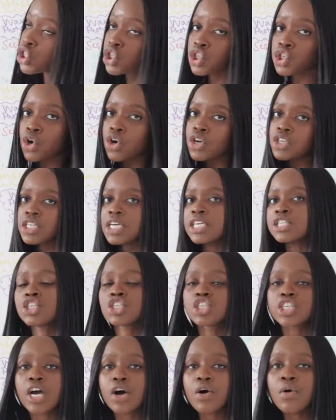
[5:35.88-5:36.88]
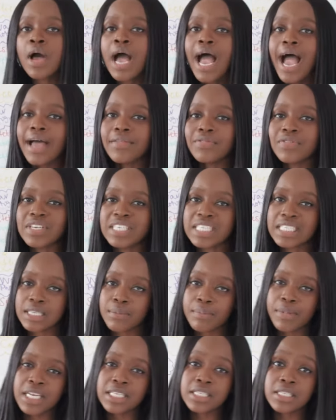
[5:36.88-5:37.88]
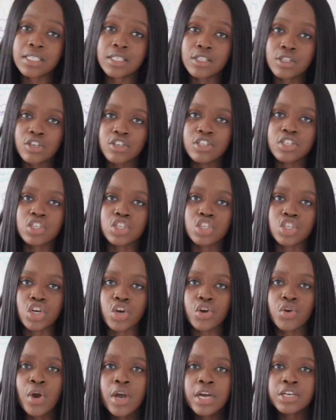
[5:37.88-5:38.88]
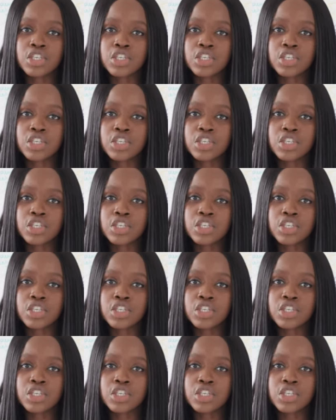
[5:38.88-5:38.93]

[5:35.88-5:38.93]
shot and shell, and this sibilance is used to show